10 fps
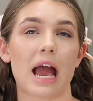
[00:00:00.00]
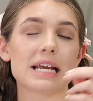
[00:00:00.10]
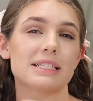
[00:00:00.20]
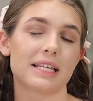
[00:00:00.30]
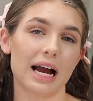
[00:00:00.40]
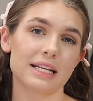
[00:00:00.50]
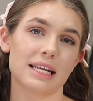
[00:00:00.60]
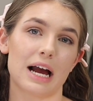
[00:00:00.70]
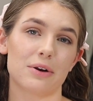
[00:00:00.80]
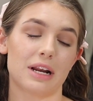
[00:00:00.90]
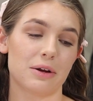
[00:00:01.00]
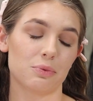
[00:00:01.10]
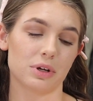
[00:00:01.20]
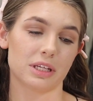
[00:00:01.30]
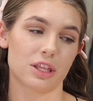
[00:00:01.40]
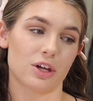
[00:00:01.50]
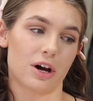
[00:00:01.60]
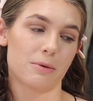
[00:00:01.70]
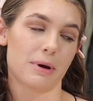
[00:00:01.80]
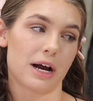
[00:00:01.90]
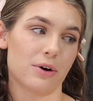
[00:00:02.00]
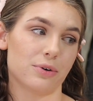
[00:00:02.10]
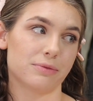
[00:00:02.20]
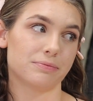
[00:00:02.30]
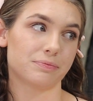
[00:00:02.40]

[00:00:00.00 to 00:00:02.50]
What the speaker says: I sat down and I really thought about